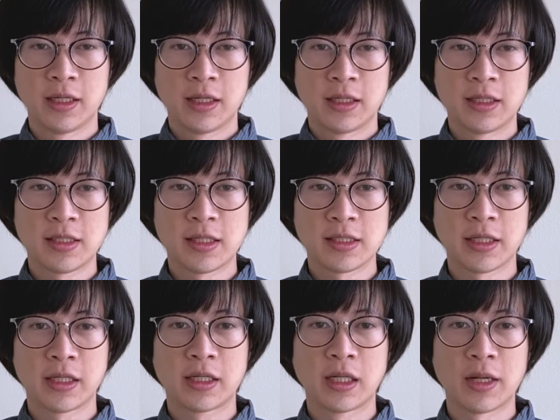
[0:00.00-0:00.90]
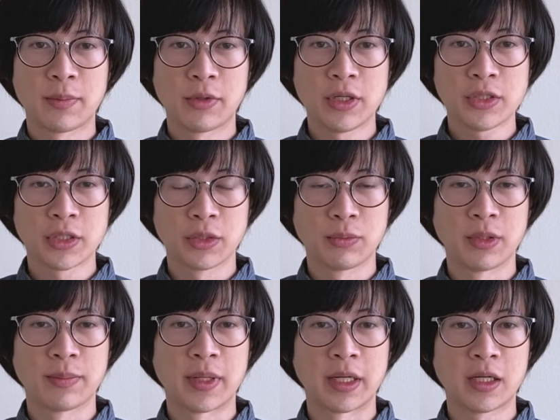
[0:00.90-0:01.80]
This is in collaboration with
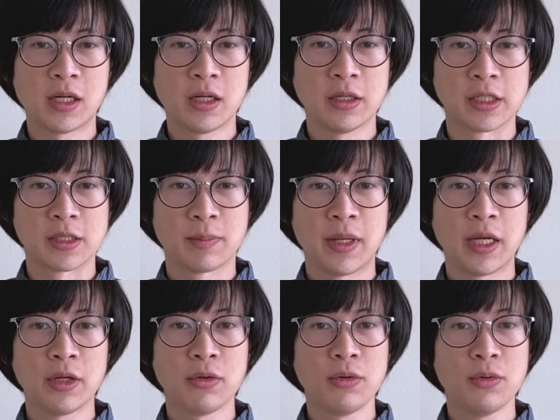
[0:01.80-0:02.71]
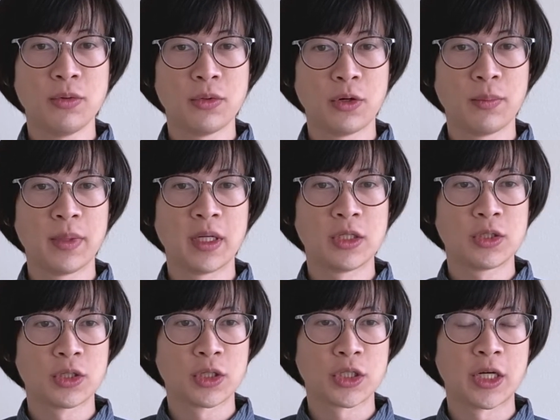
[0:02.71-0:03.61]
my colleagues Pengyu, Romain,
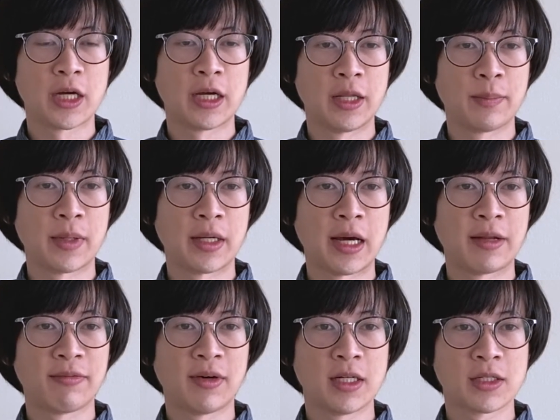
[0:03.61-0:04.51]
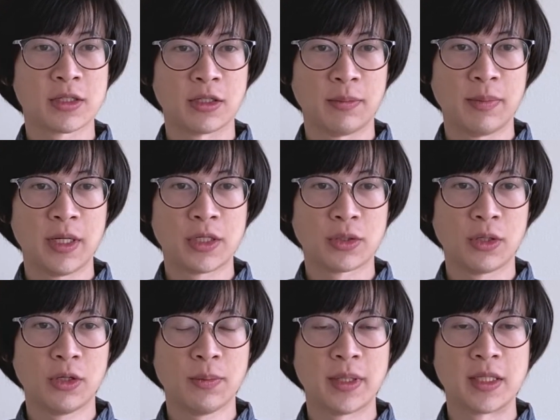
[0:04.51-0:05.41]
Joshua, and my advisor Pedro
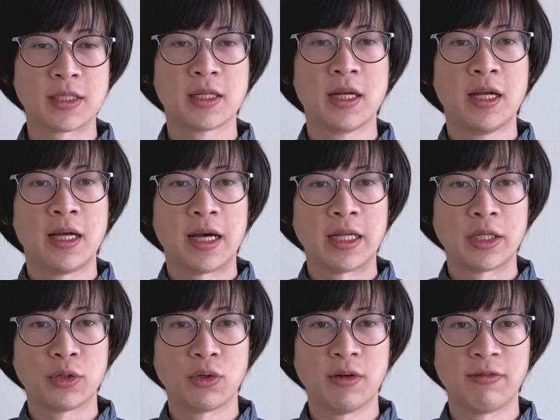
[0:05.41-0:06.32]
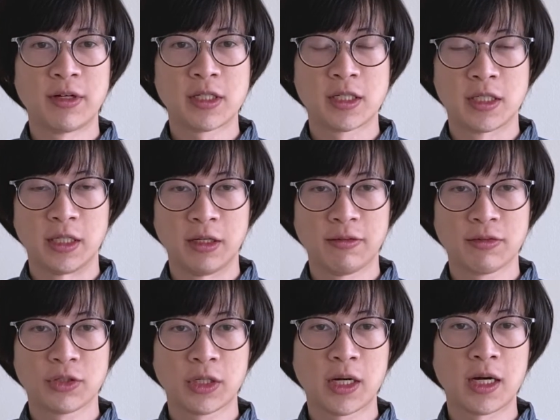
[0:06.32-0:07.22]
Lopes at the University of
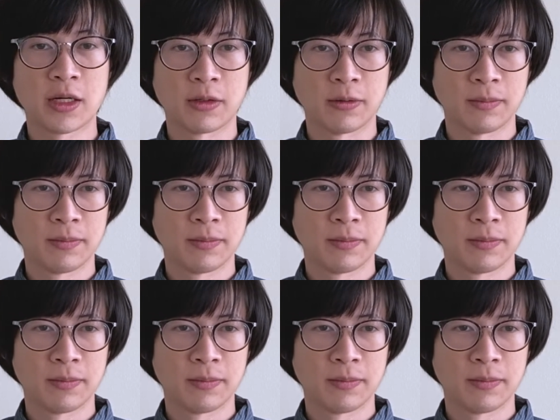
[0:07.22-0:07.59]
Chicago.